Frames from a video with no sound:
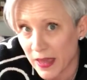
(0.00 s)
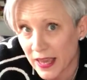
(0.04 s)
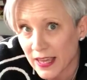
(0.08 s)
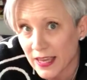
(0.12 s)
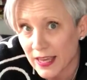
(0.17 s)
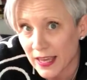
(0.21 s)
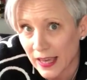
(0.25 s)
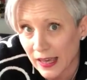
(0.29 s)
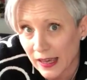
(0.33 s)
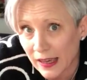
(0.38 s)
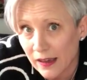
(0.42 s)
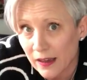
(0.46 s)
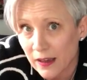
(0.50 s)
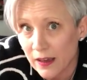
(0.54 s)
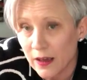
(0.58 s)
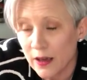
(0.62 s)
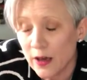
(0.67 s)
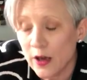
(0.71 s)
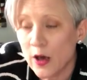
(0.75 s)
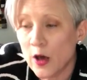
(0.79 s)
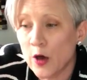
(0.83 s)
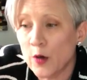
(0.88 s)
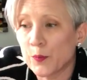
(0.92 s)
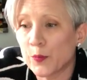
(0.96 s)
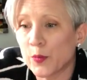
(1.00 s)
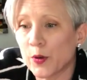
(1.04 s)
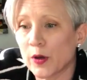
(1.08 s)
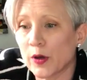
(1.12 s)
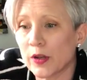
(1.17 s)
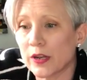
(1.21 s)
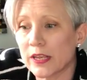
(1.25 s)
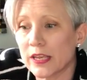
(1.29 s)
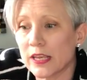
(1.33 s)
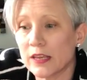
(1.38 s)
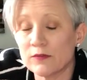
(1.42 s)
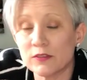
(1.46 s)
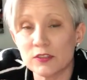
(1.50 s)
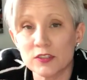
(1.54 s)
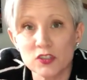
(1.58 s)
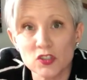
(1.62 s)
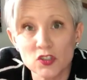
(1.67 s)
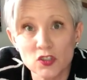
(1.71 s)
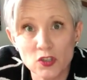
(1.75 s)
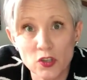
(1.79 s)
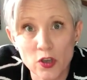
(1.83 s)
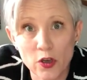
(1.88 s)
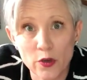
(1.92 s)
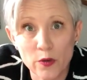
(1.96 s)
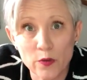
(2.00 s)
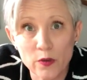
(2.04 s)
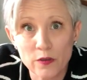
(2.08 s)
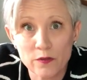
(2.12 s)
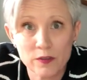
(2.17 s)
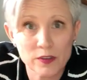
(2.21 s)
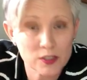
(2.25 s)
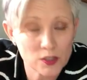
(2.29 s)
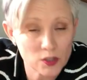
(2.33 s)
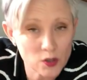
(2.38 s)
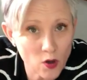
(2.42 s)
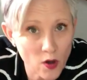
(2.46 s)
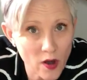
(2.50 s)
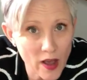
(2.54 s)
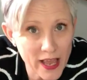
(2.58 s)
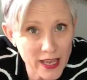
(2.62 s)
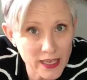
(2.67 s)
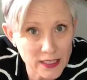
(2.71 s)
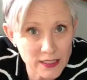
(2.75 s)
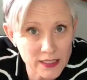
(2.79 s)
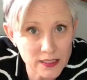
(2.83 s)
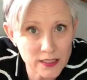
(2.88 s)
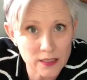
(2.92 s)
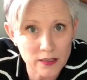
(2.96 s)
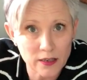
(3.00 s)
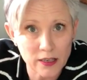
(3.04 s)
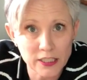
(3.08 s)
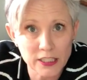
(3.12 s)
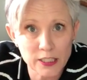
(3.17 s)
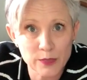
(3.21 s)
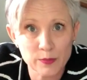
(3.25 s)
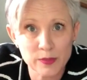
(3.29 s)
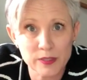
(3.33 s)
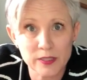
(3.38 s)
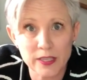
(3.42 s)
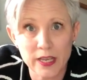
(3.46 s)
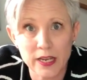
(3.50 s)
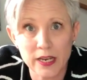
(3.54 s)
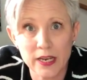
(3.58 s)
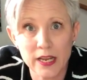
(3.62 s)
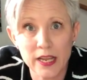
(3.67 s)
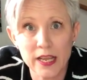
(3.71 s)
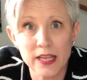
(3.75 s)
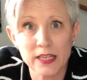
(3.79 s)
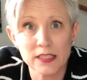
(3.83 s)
making. But even so, if it's not 80 to 90%,